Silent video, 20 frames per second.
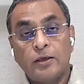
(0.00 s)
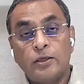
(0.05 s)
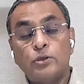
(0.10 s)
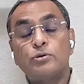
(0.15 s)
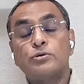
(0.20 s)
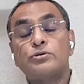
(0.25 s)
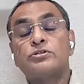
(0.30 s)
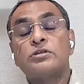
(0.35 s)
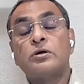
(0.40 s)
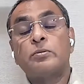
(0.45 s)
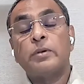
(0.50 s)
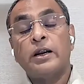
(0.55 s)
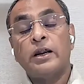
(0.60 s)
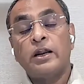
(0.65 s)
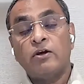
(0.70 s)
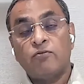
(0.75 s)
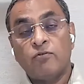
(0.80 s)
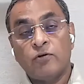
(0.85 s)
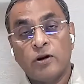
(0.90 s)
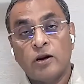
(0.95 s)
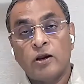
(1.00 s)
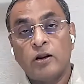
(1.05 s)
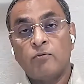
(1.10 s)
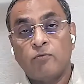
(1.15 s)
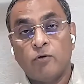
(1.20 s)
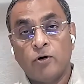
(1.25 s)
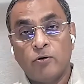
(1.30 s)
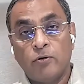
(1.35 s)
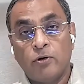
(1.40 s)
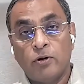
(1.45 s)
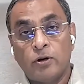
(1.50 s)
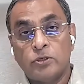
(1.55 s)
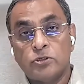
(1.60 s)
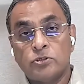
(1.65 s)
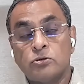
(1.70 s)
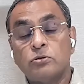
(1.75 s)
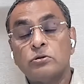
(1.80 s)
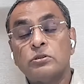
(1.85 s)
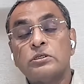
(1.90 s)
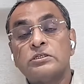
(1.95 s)
Use some antifungal powder.
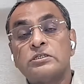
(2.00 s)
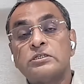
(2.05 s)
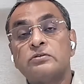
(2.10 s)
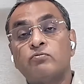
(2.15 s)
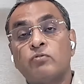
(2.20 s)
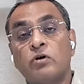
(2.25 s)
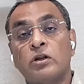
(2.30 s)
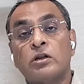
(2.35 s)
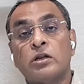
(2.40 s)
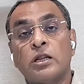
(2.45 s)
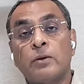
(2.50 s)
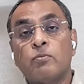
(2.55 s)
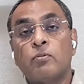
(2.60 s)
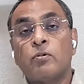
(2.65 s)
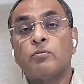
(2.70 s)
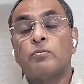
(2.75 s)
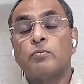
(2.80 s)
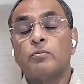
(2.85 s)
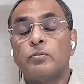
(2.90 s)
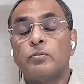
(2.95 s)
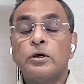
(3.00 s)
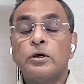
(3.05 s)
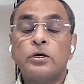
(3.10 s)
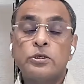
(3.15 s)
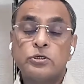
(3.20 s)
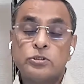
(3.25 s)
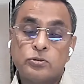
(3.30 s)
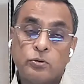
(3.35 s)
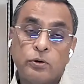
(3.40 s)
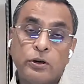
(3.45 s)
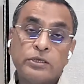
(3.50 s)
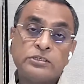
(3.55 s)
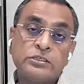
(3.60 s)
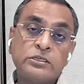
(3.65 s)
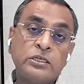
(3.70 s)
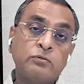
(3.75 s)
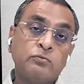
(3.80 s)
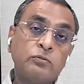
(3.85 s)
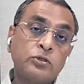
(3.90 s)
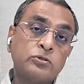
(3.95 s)
So this is one type of
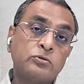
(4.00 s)
psoriasis.